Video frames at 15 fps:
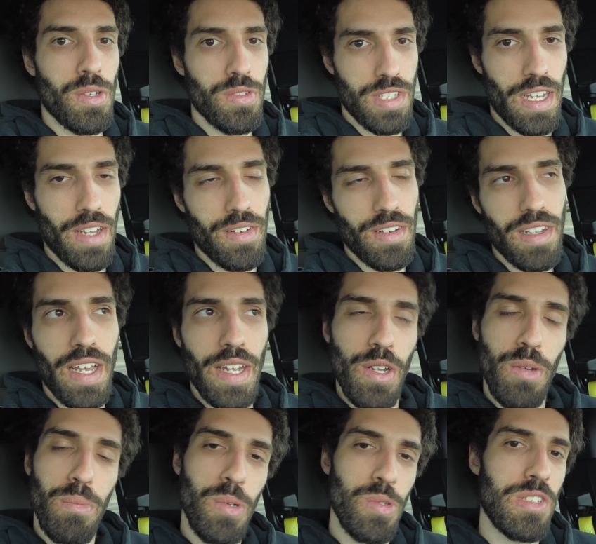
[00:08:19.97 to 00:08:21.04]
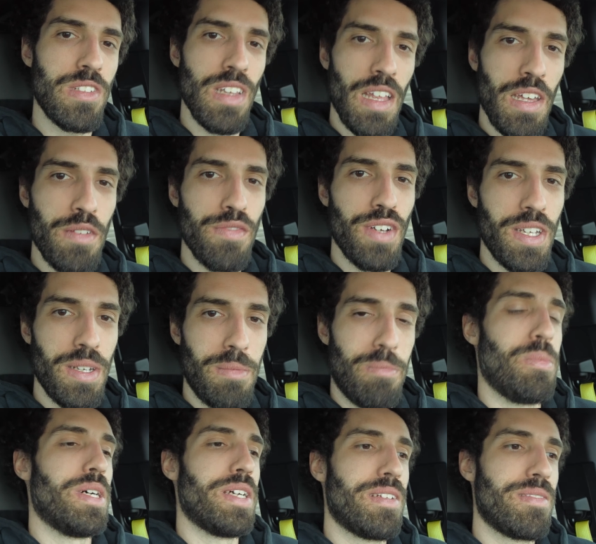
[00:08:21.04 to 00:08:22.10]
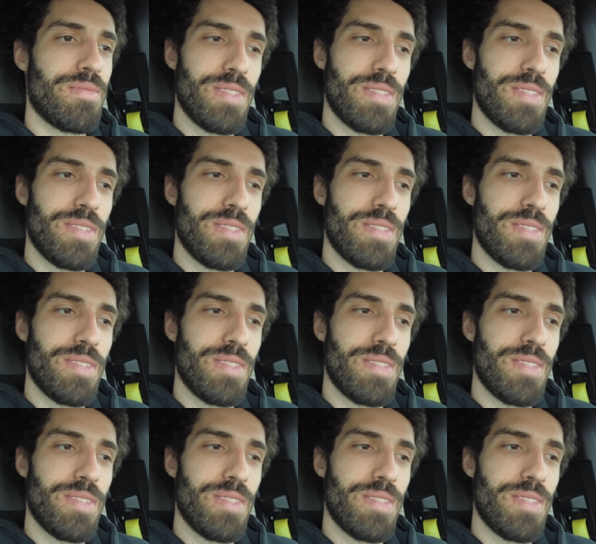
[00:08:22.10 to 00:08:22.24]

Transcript: goes down. I know boost is a lot of fun, but